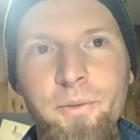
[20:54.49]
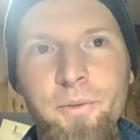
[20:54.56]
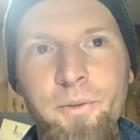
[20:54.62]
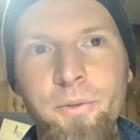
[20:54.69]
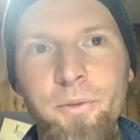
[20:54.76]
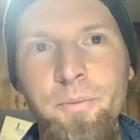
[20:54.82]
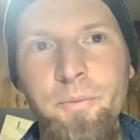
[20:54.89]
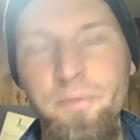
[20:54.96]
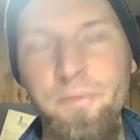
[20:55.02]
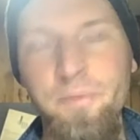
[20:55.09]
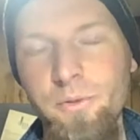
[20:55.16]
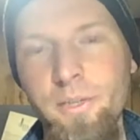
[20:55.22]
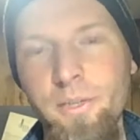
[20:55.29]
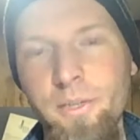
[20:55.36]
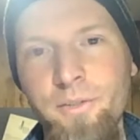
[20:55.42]
So
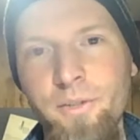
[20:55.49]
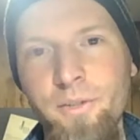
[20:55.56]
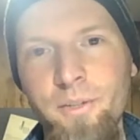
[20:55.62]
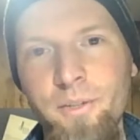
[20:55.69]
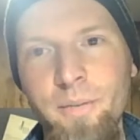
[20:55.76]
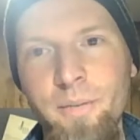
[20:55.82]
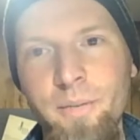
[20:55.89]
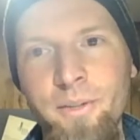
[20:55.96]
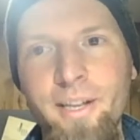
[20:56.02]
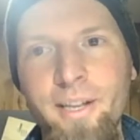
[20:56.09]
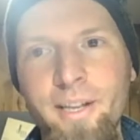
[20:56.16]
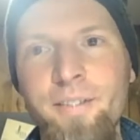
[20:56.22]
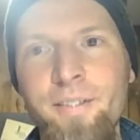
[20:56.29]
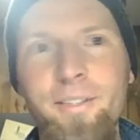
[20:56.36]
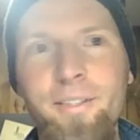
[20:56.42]
let's talk about
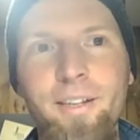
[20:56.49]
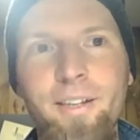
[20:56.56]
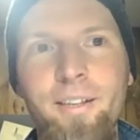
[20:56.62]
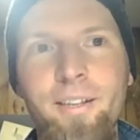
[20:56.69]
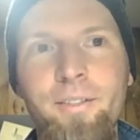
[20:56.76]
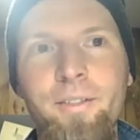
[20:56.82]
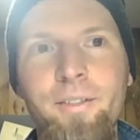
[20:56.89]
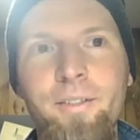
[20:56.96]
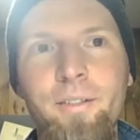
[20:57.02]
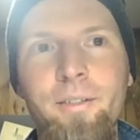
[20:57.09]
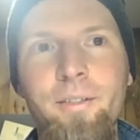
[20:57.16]
that and